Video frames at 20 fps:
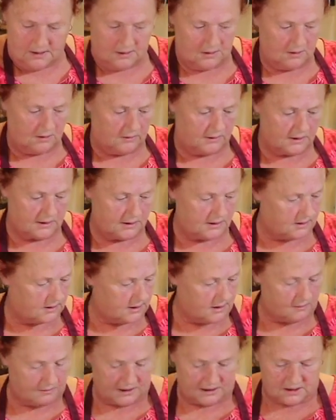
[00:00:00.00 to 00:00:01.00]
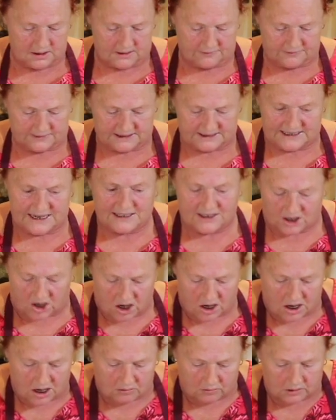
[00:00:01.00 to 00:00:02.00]
Ooh, this is going to be tough because that's a
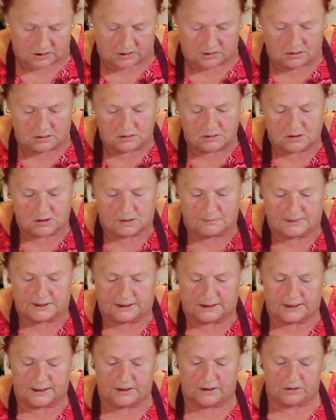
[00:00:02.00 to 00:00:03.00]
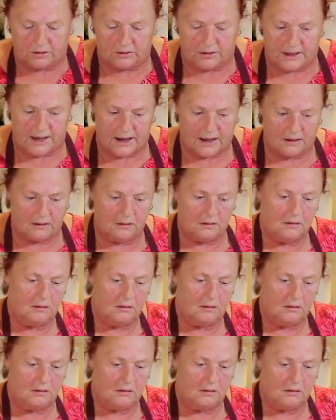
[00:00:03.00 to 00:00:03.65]
hot one. So I'm going to kind of do that.